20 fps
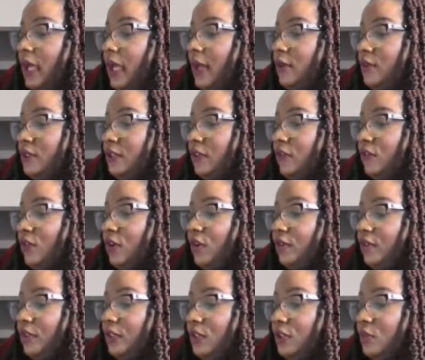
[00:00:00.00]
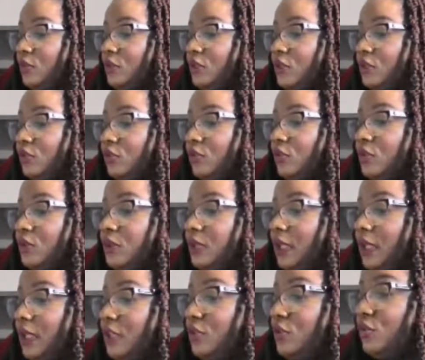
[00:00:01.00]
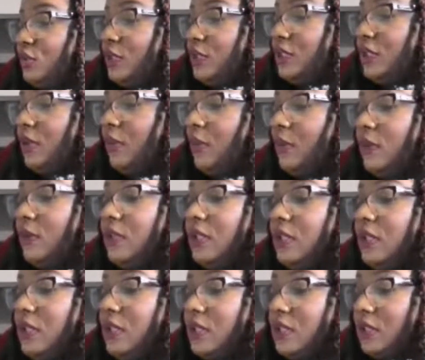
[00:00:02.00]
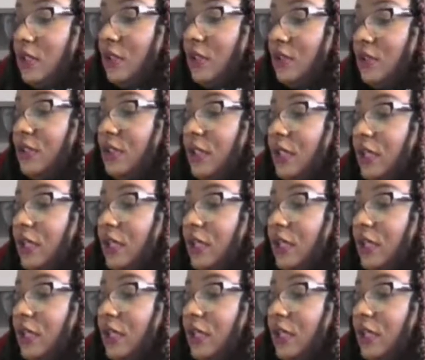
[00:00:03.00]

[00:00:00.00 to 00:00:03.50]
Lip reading: and was involved in numerous groups that addressed community concerns,